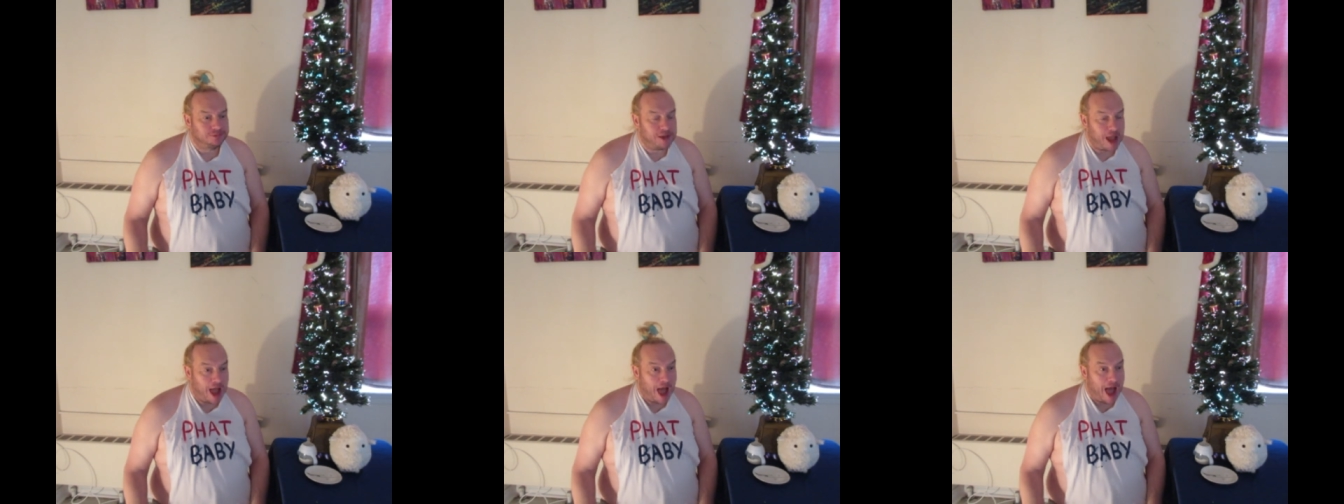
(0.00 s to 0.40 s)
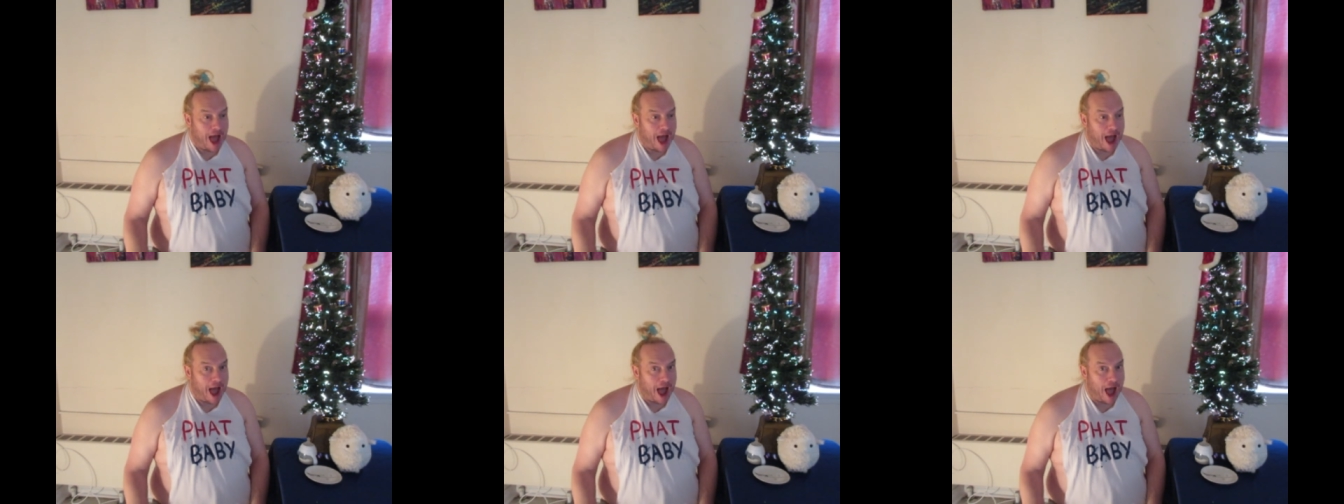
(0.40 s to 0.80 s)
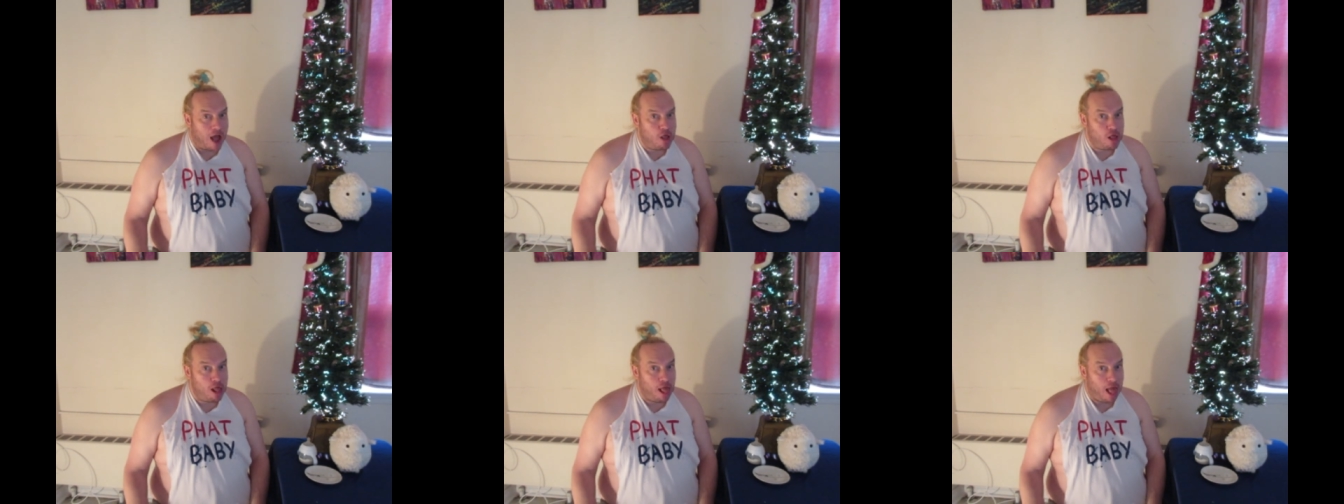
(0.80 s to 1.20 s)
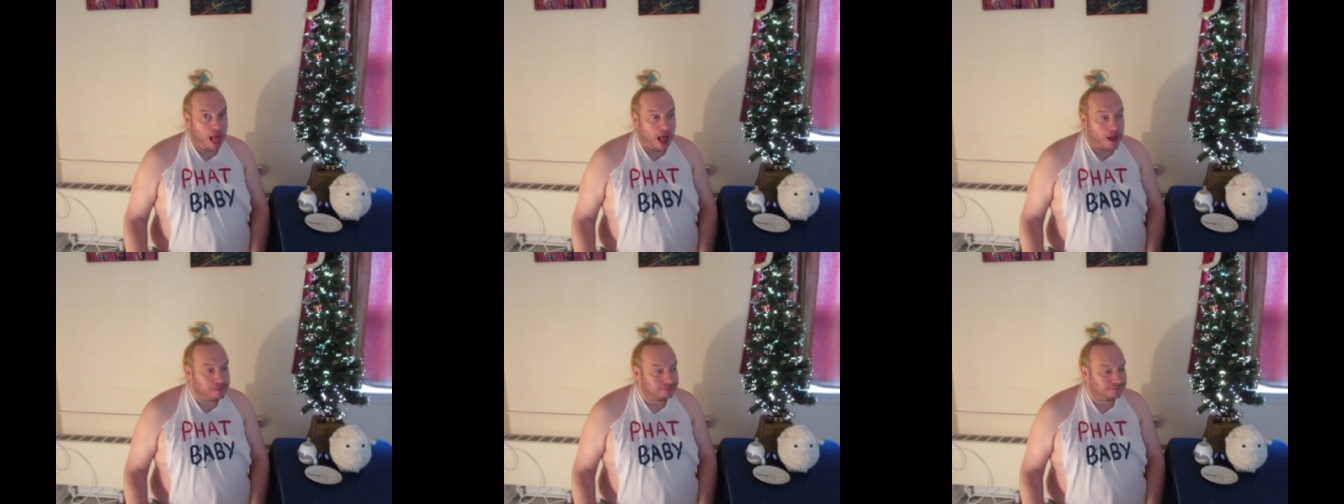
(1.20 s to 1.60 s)

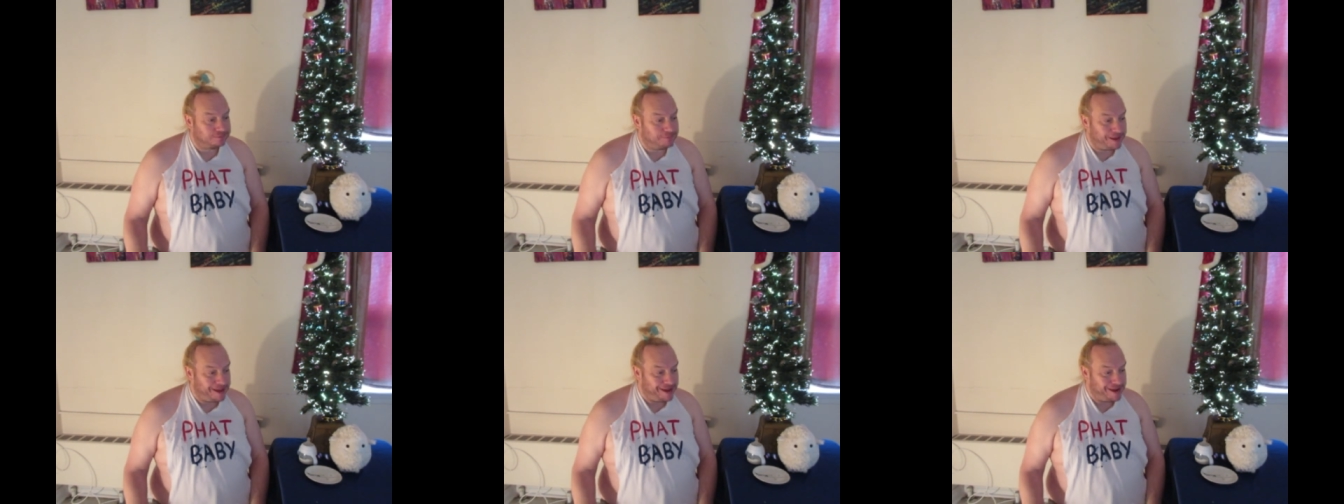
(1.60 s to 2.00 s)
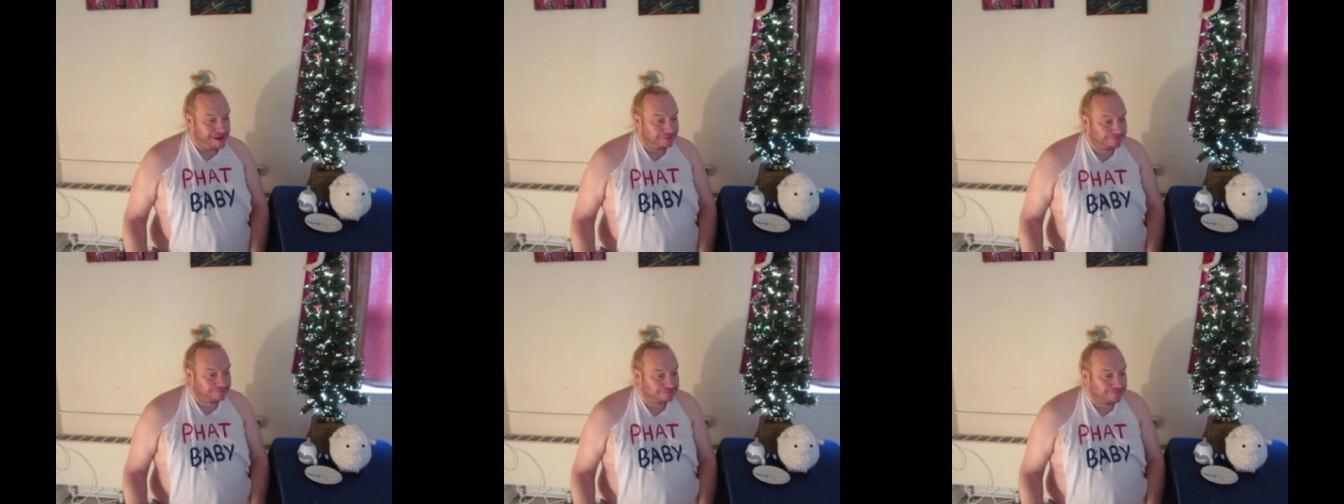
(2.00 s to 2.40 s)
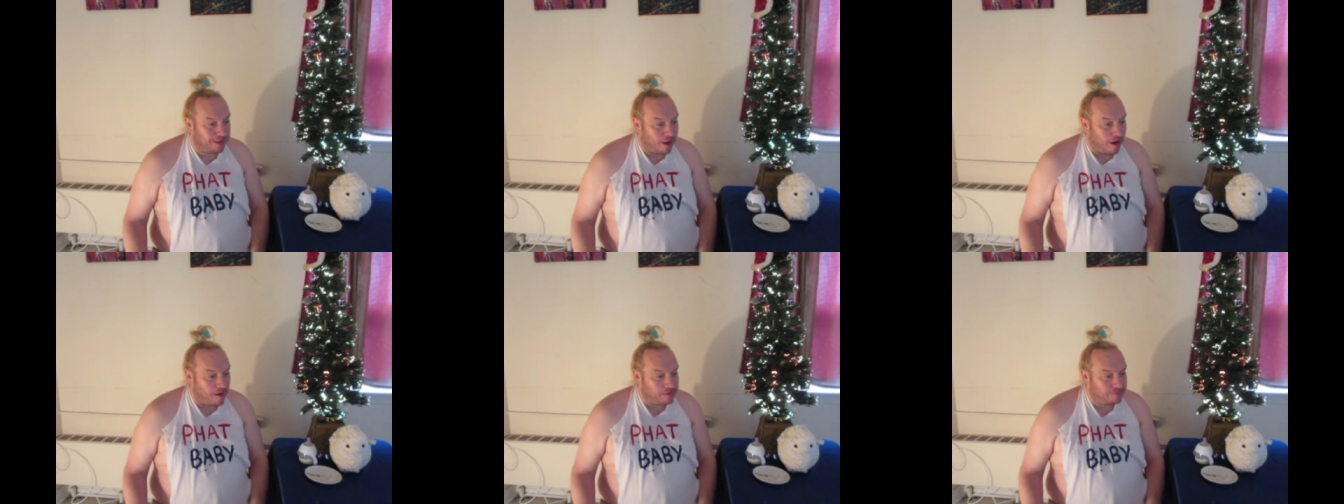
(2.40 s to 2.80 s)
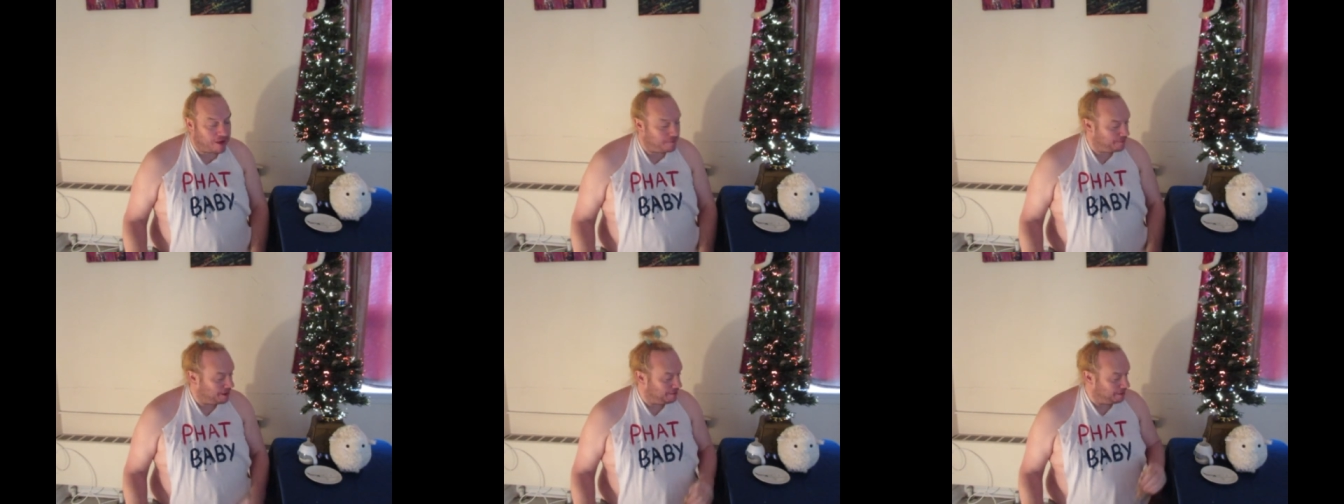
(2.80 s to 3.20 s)
yeah.
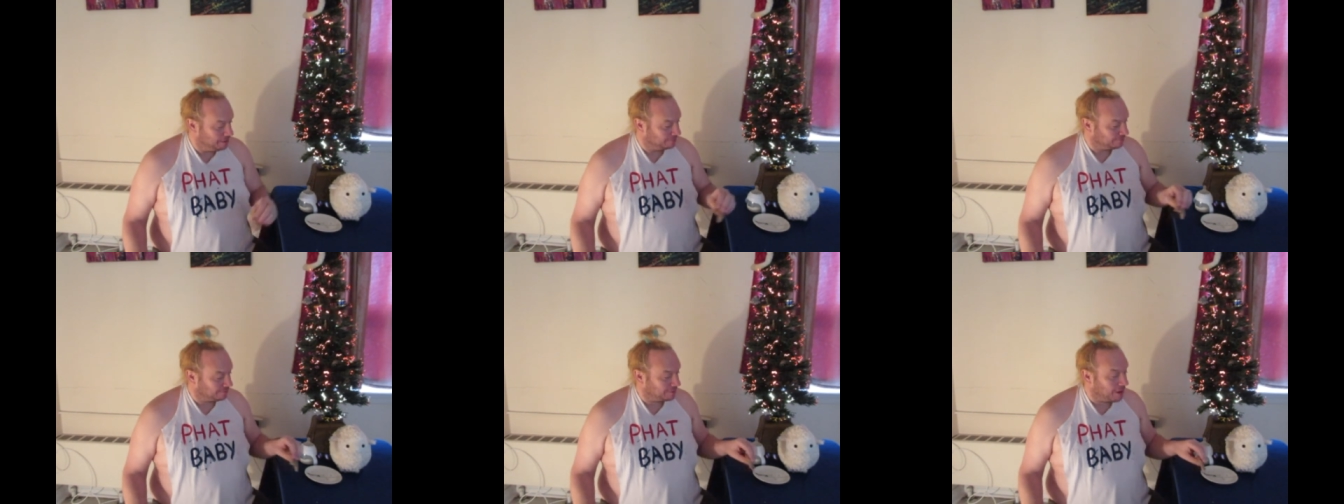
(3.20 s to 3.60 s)
Fat baby.